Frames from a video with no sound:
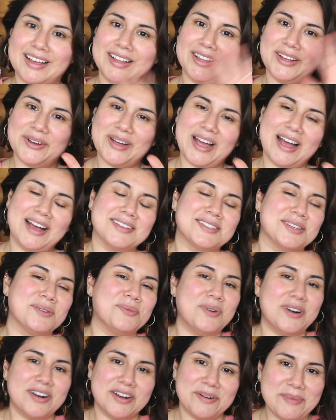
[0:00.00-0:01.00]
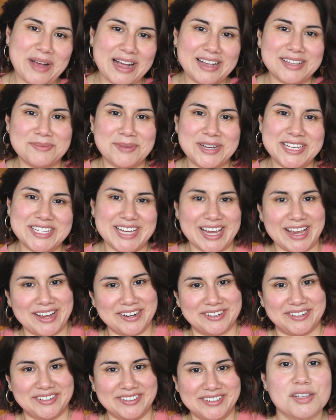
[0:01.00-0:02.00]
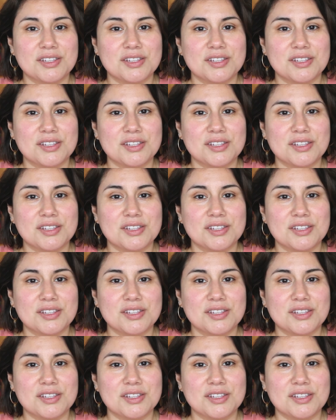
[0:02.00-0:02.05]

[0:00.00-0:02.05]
Hello guys and welcome back to my channel.